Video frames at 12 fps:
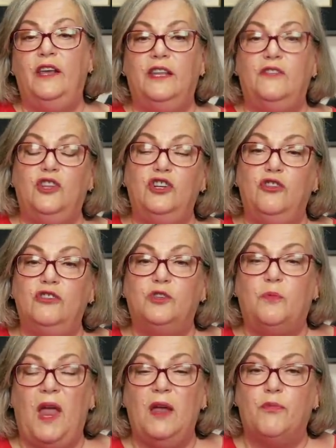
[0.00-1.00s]
in the
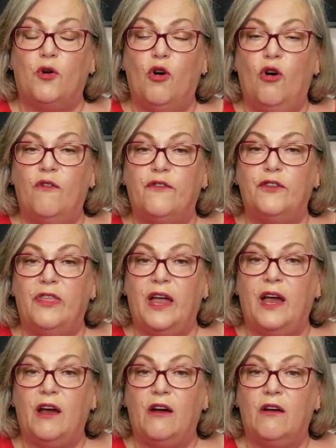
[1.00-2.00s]
newspaper over
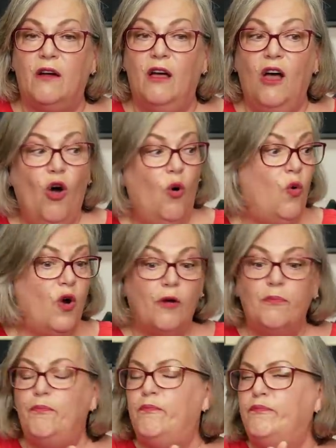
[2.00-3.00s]
there or